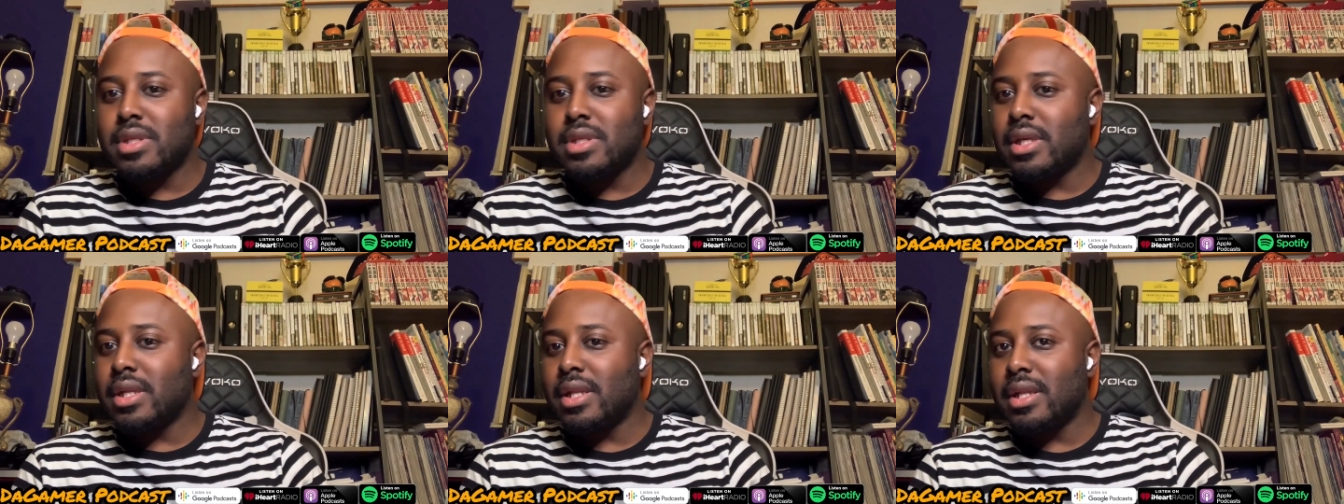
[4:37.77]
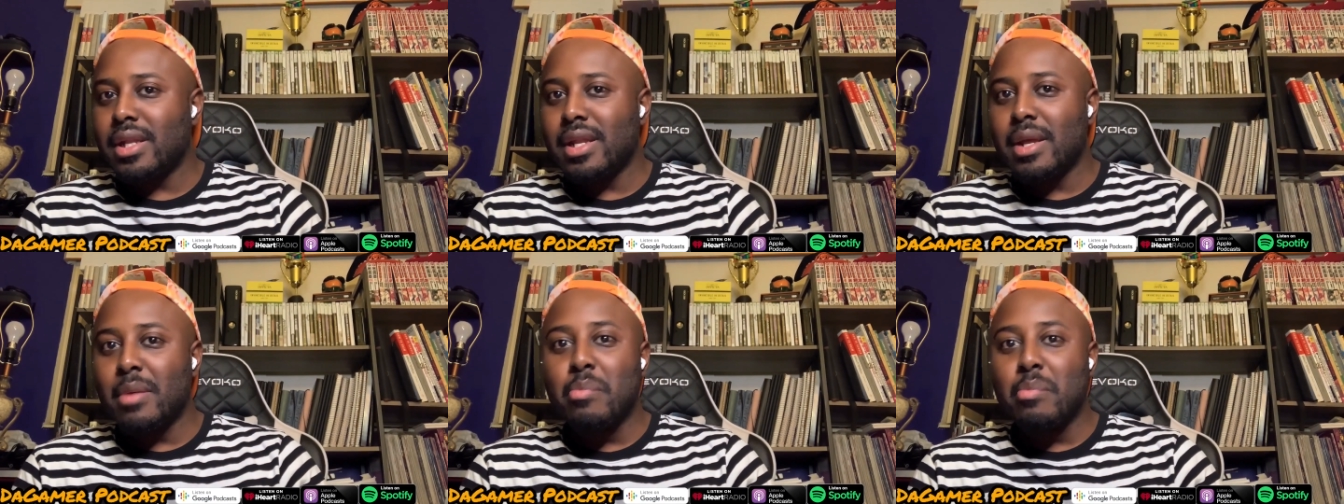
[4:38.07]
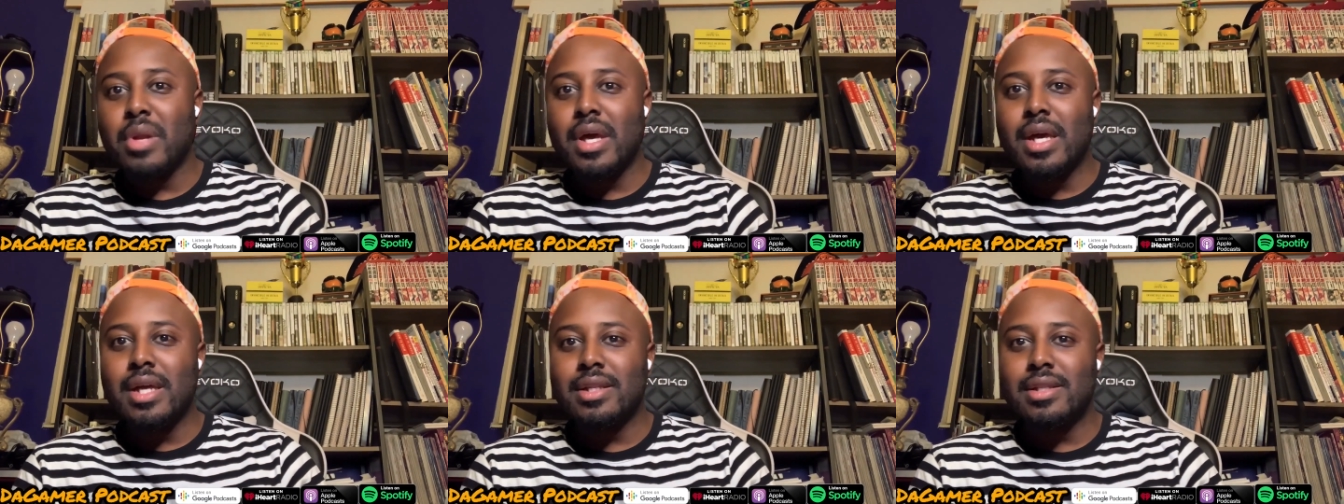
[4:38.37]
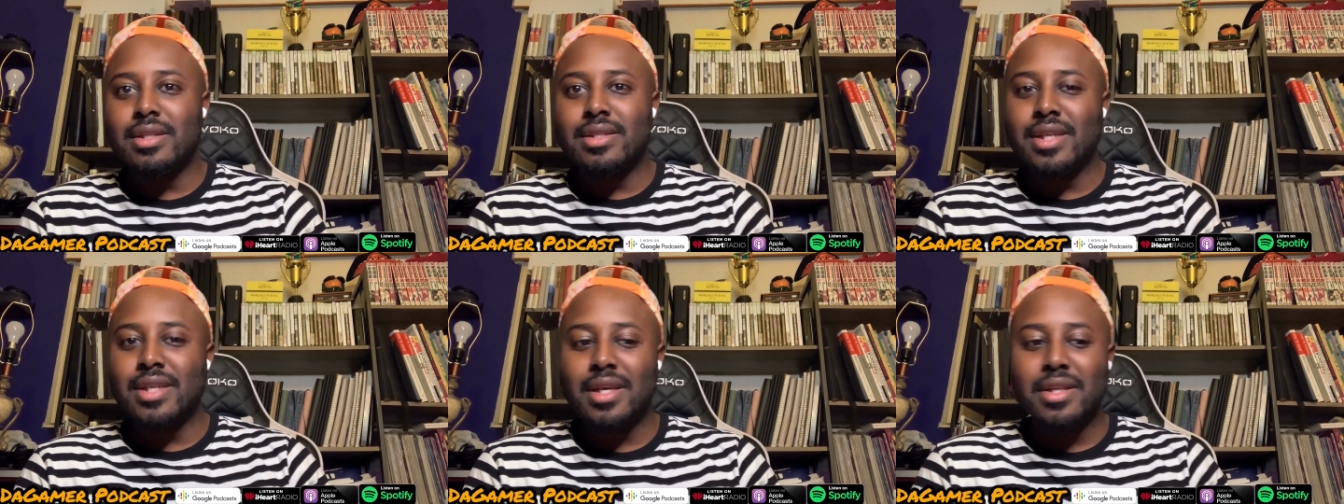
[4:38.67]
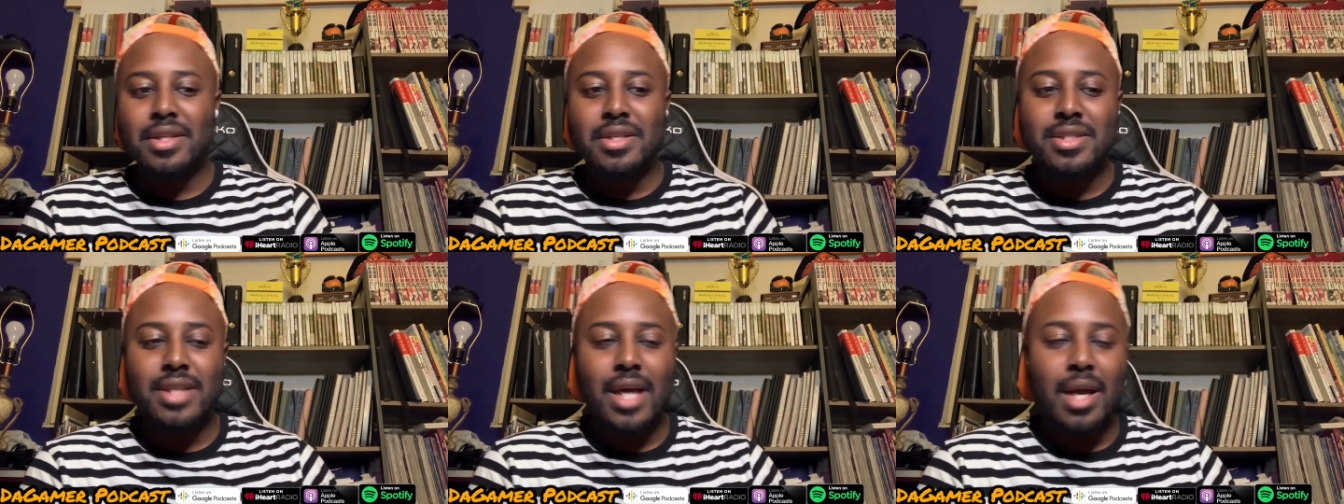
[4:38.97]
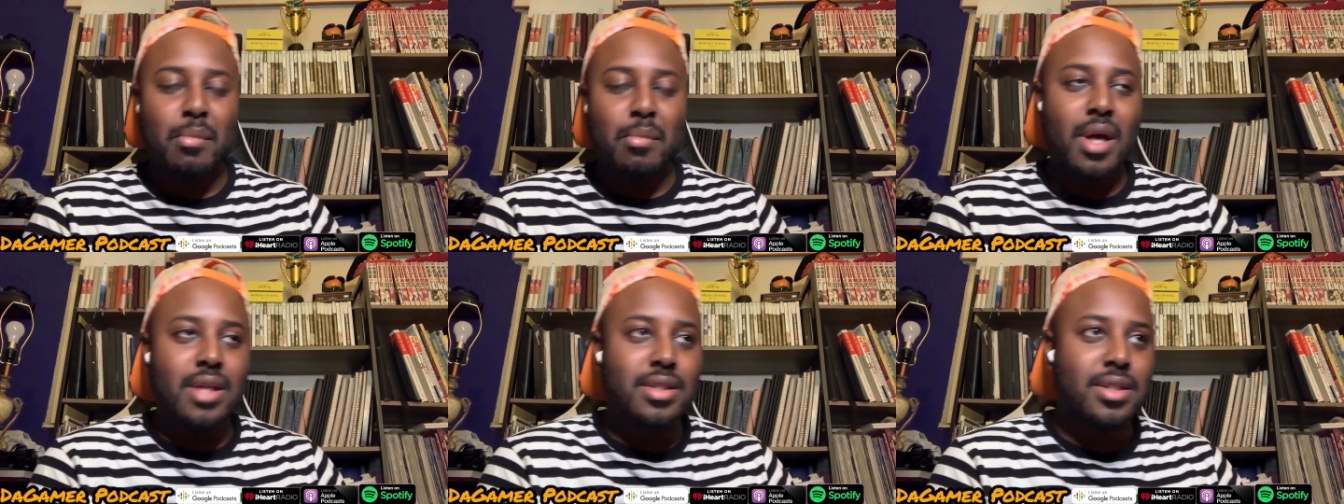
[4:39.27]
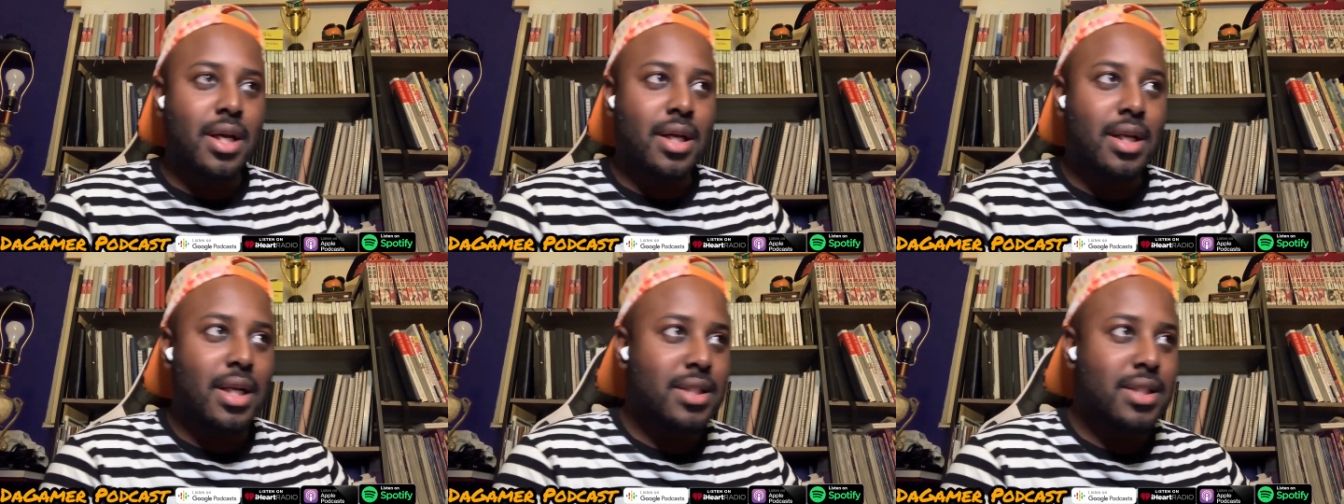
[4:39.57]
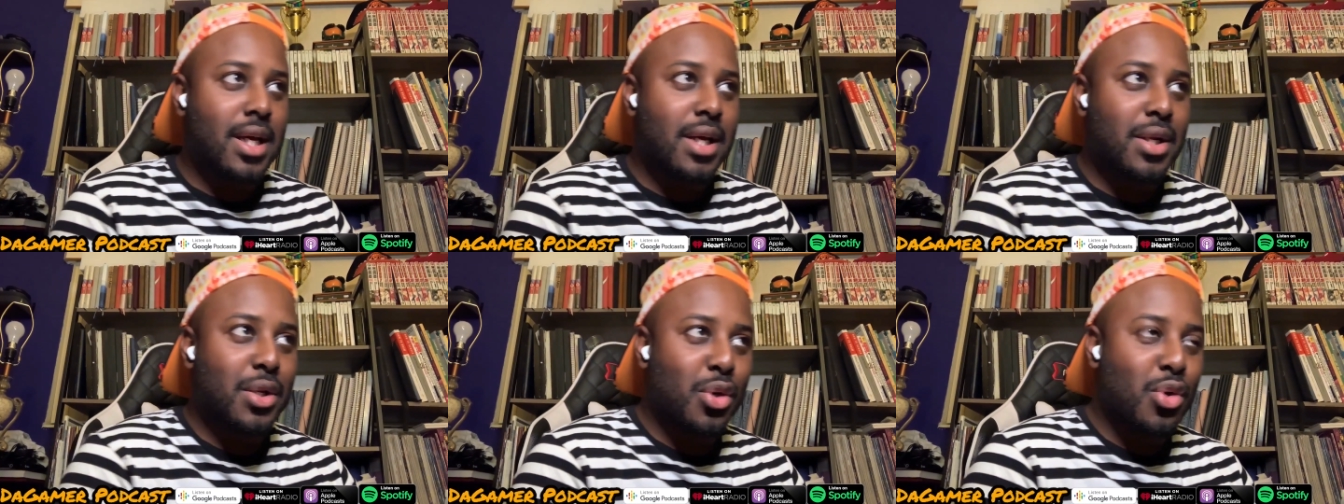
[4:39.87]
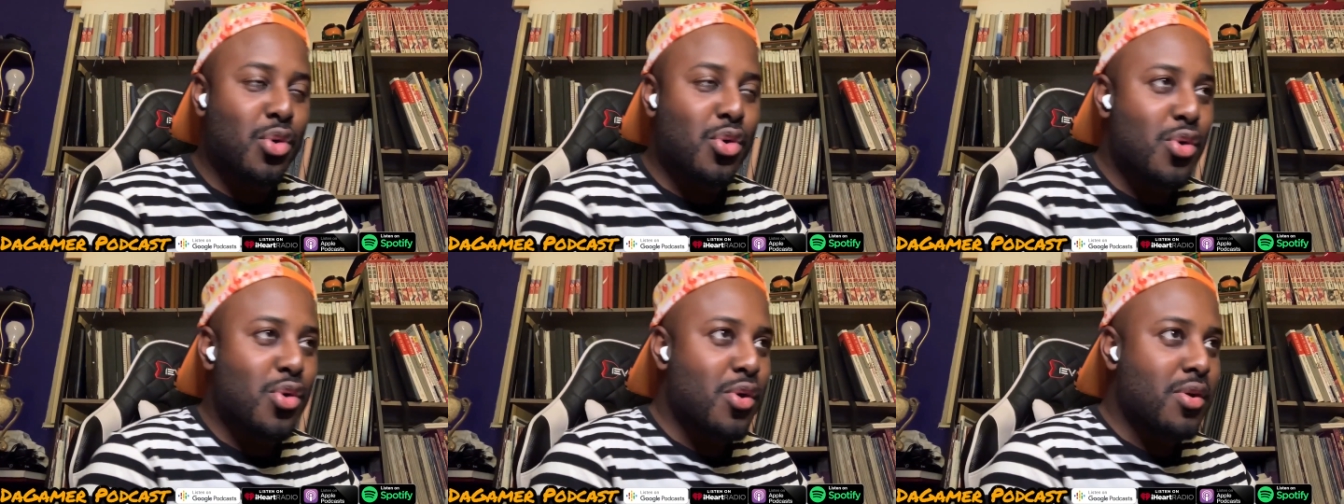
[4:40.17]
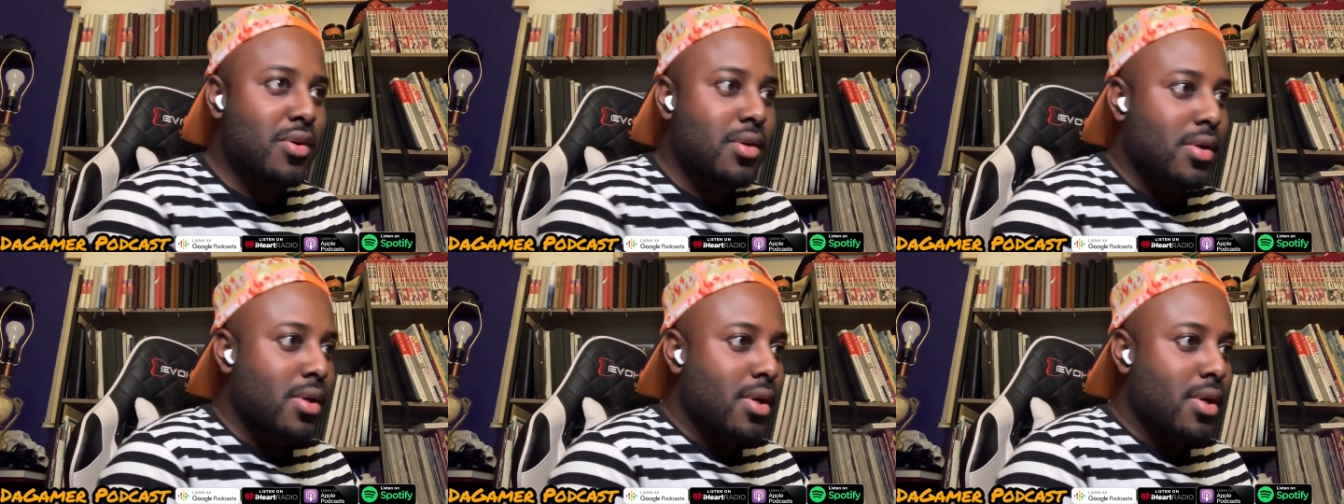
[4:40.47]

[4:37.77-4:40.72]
seeing them play together side by side. That's kind of cool.